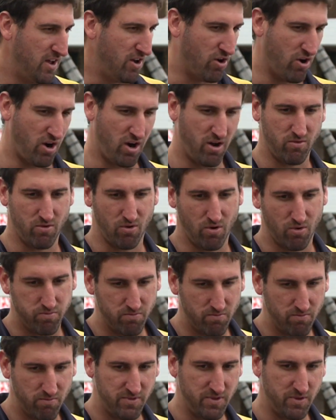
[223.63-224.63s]
all right, well,
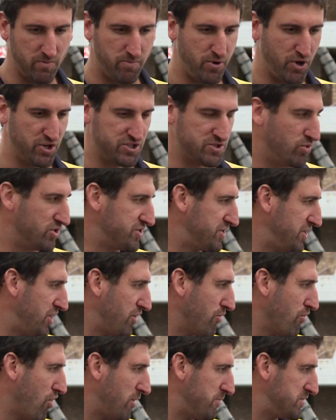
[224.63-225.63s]
the person wasn't in
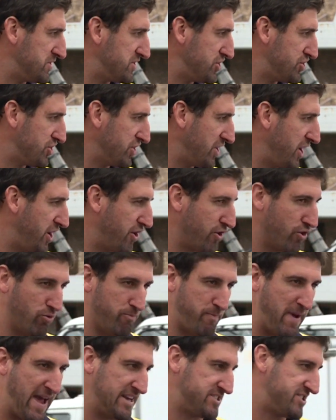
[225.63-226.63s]
the right position here or
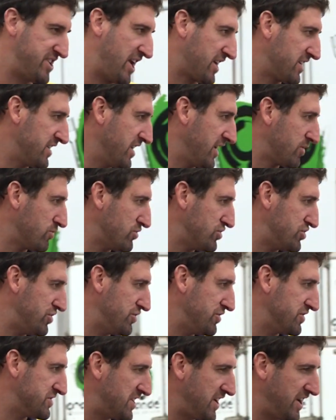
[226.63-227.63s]
bad technique was
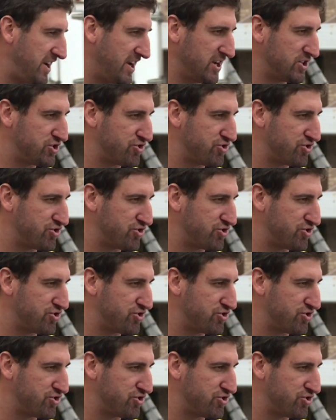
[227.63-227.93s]
used here,